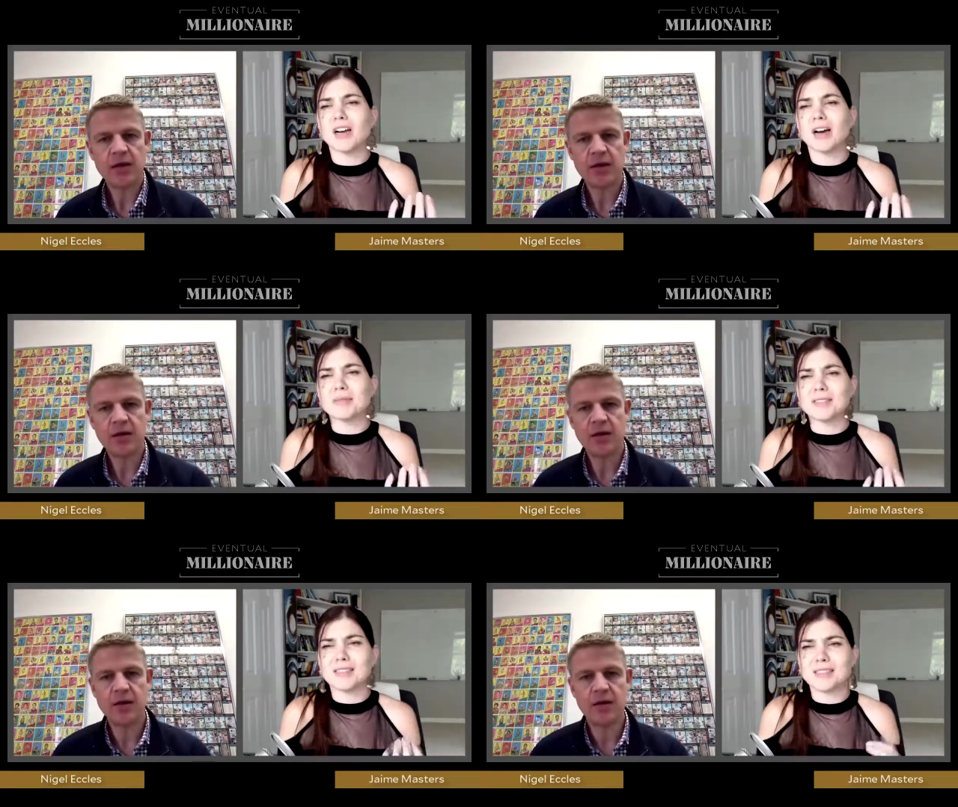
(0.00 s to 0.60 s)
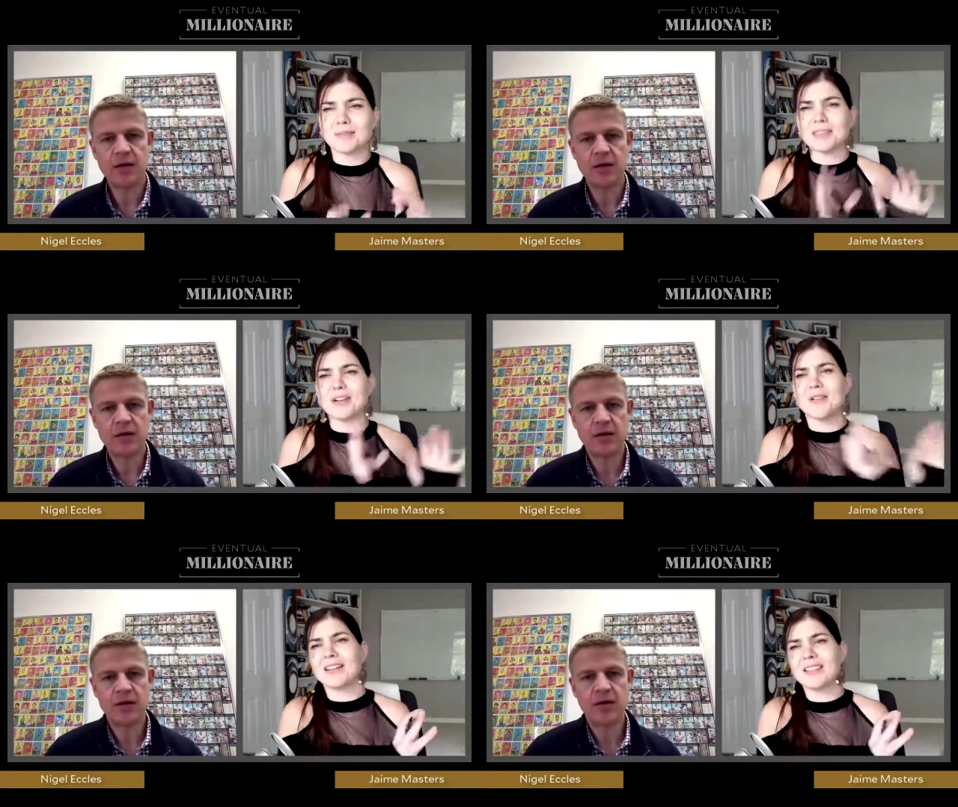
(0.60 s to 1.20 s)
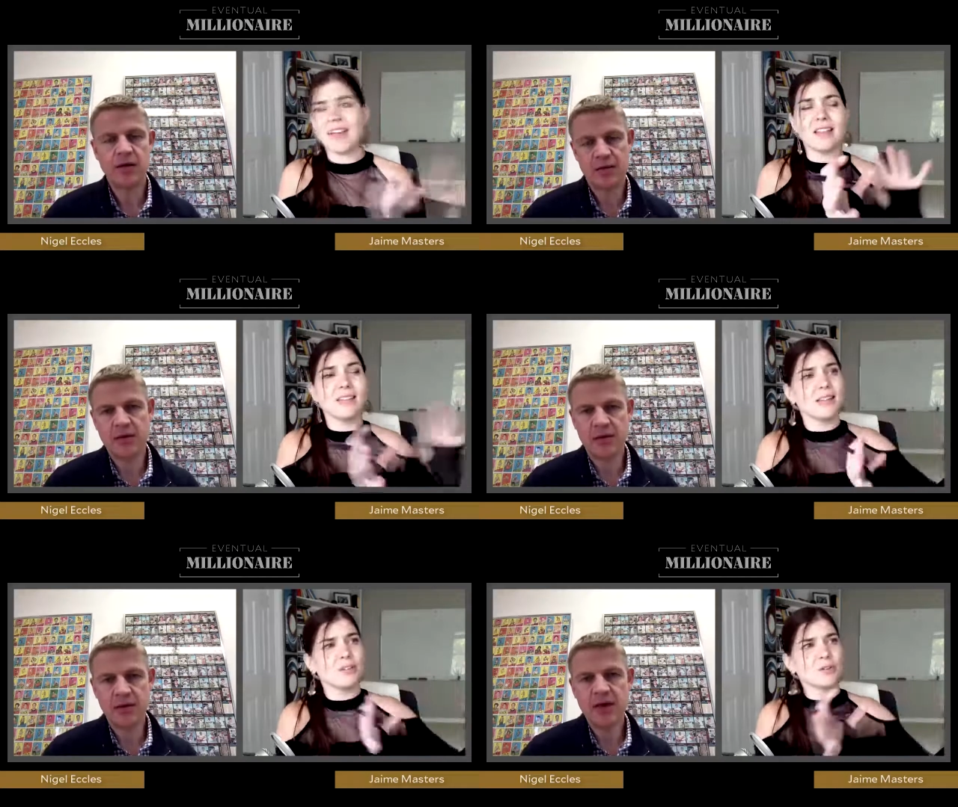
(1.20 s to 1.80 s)
Speaker 1: options to be going in that, and
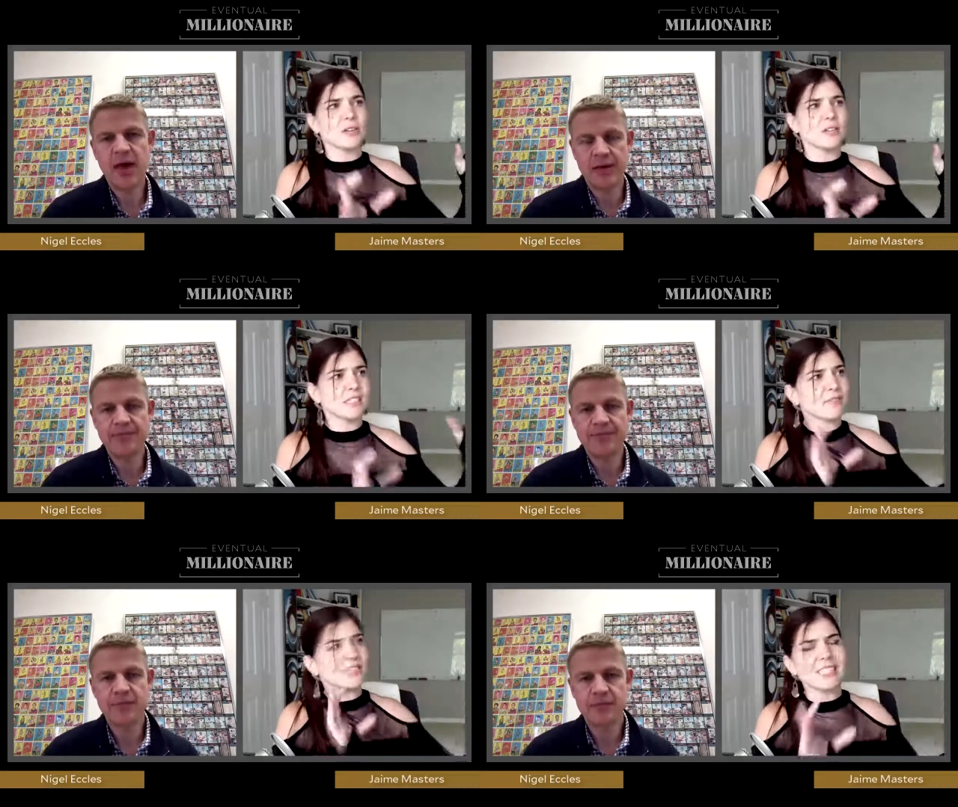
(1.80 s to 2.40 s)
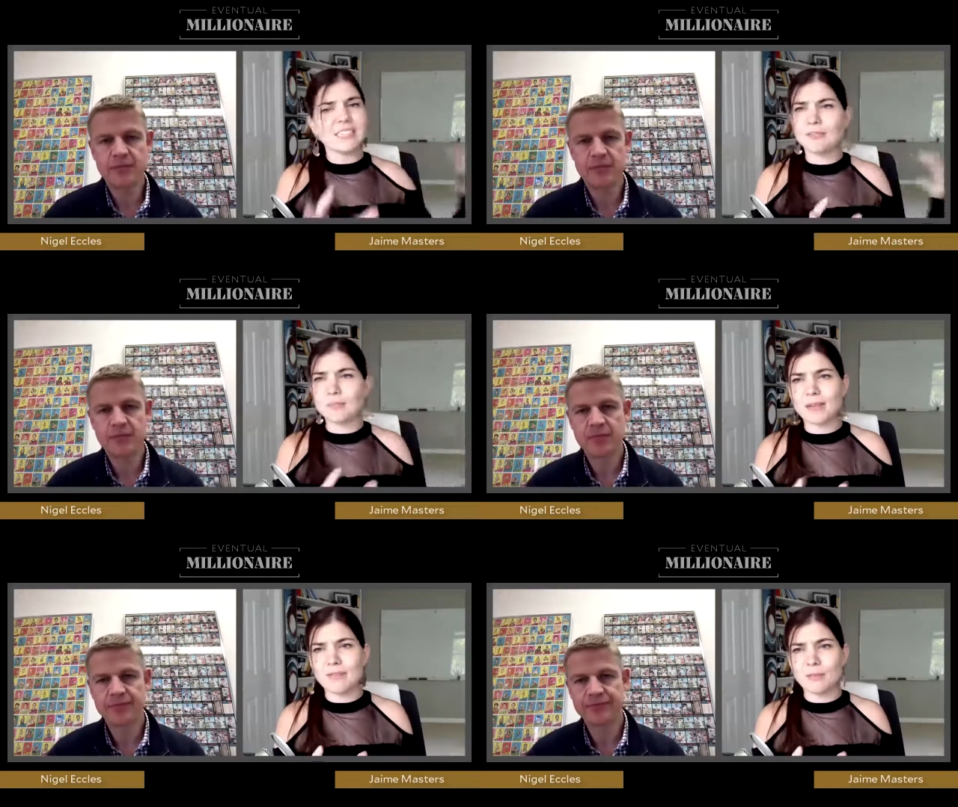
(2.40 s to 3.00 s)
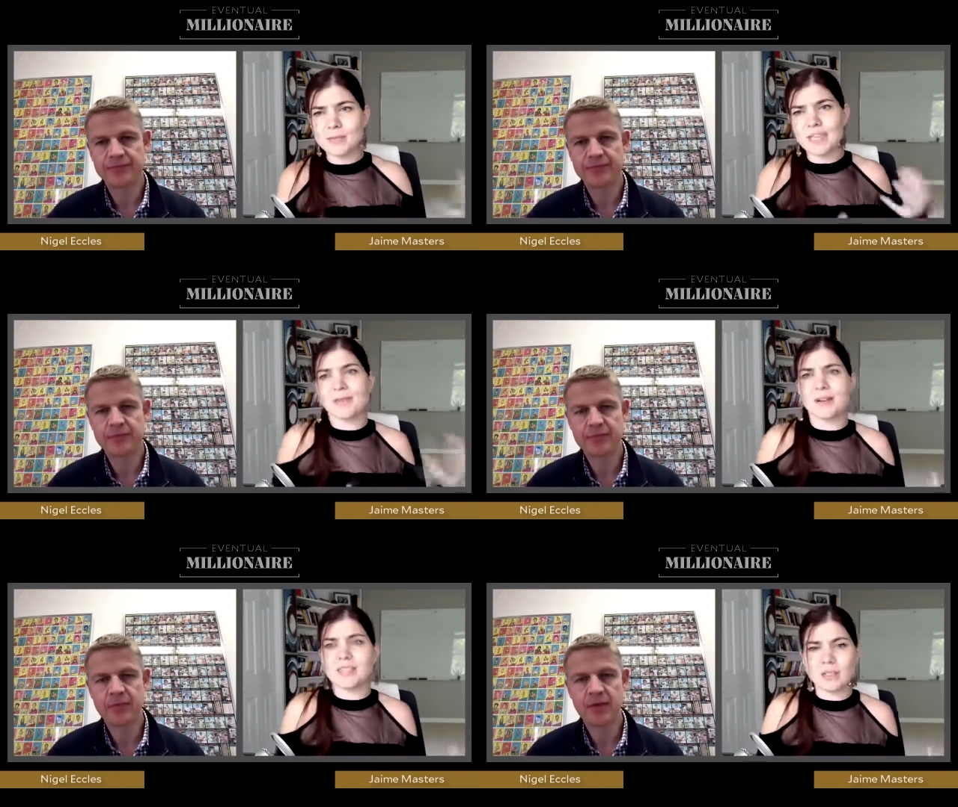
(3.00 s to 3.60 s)
then you're in 17 yeah. different platforms
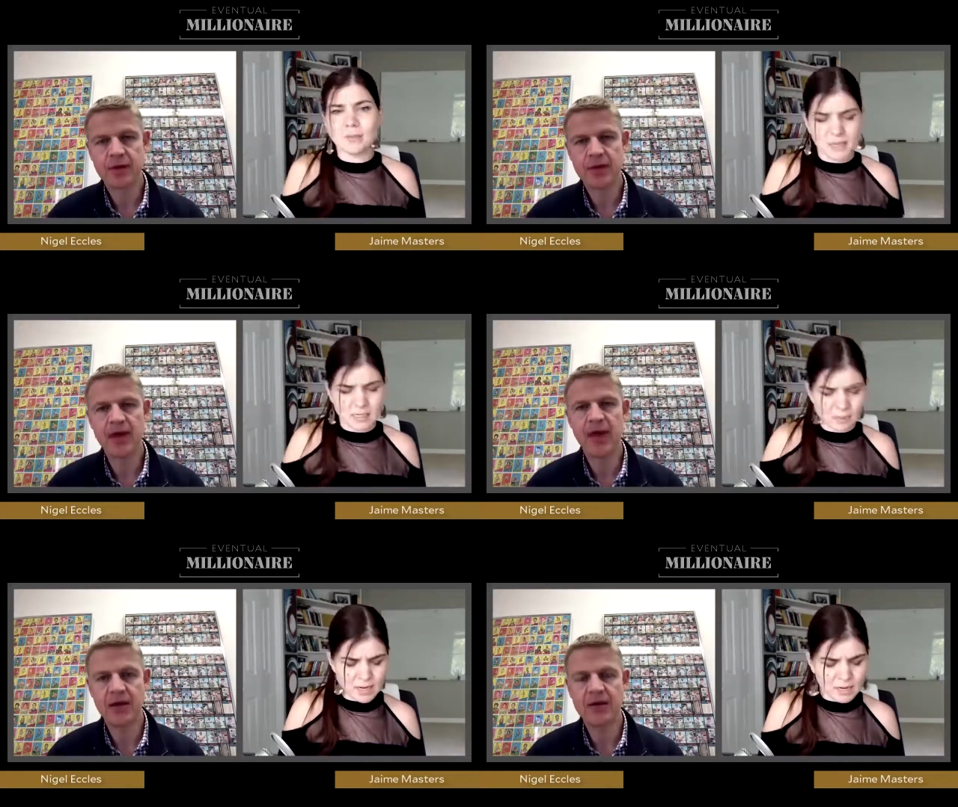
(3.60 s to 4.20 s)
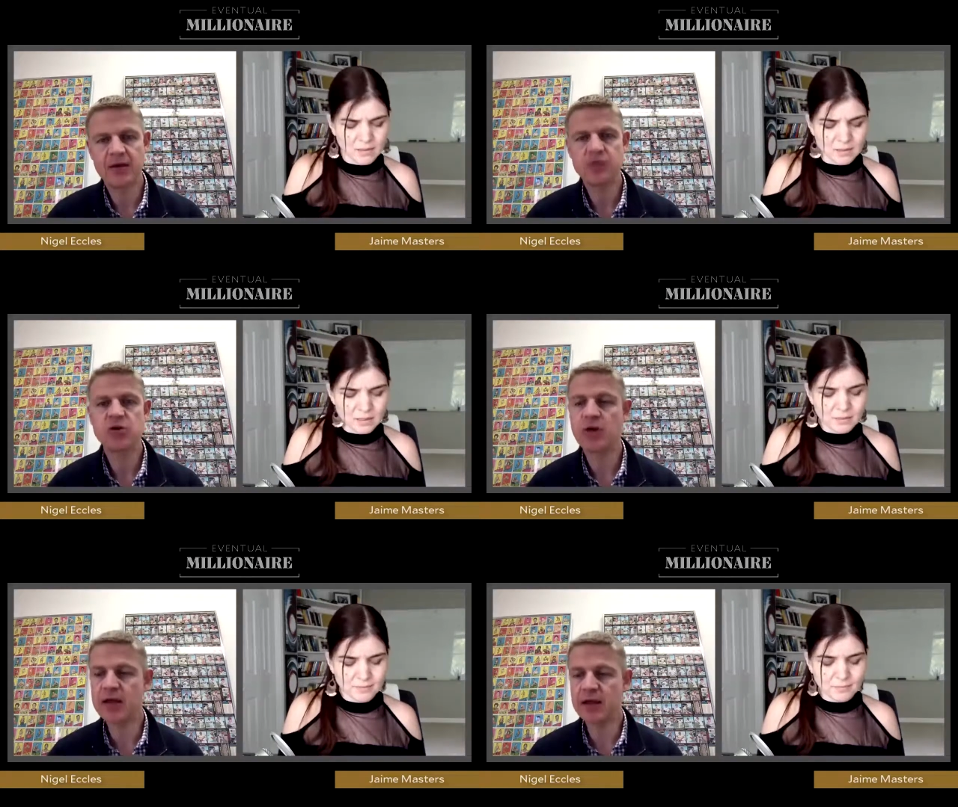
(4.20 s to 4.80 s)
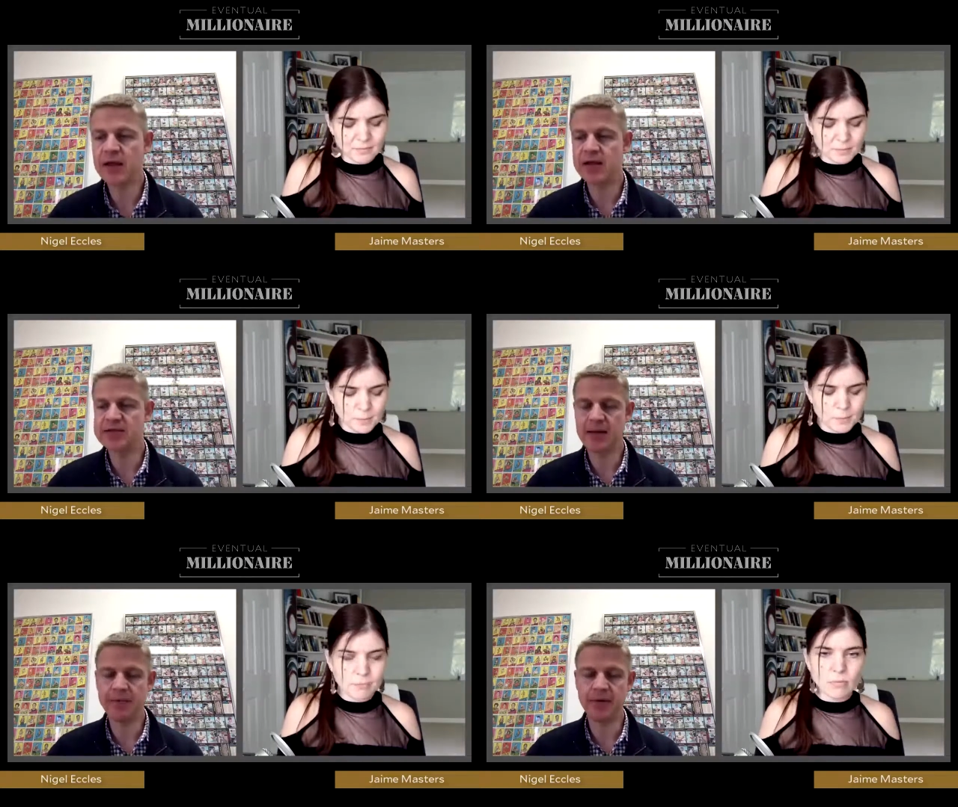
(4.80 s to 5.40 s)
anyway, so you might as well. Yeah.
Speaker 2: So like an
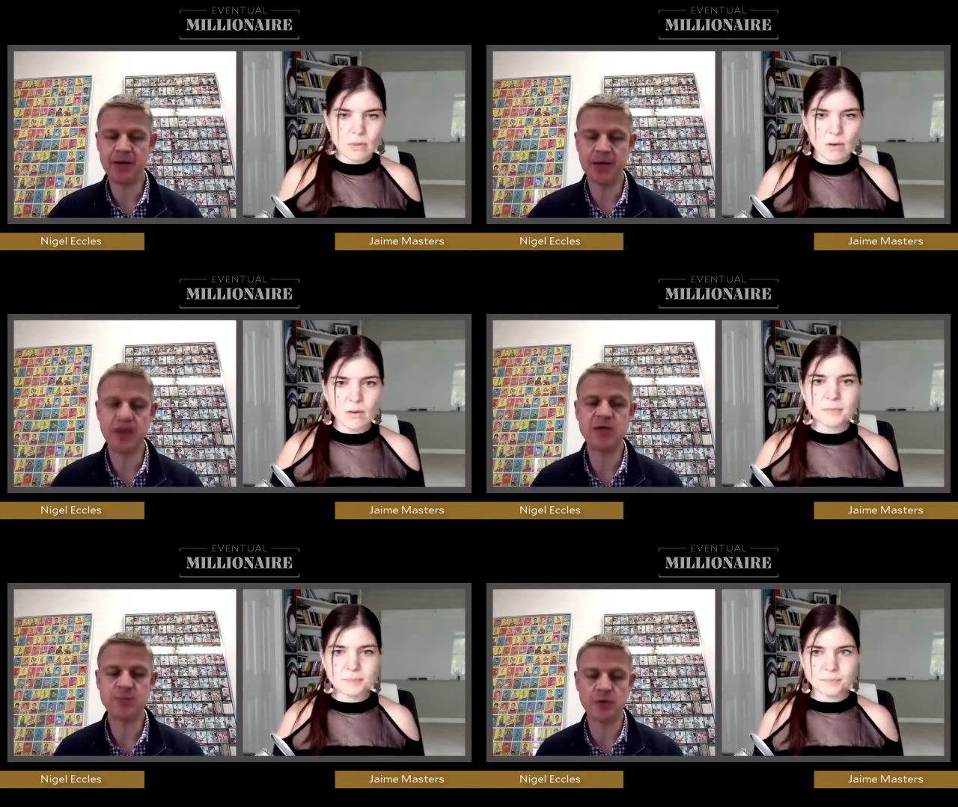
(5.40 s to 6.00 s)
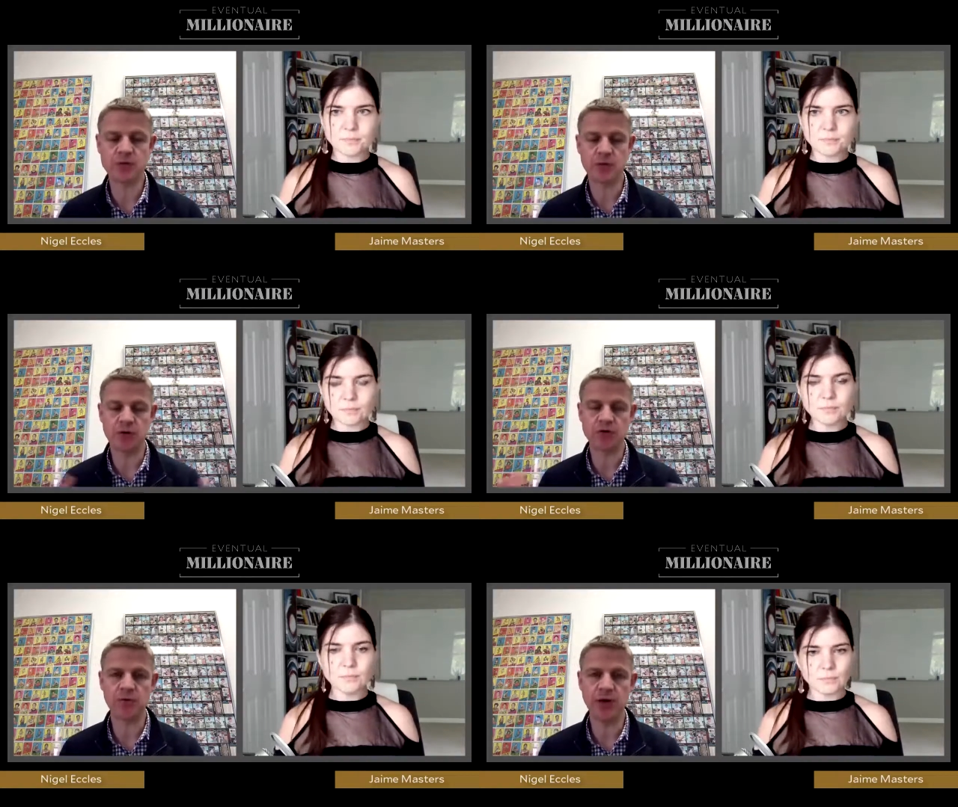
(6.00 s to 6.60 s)
example in the esports world,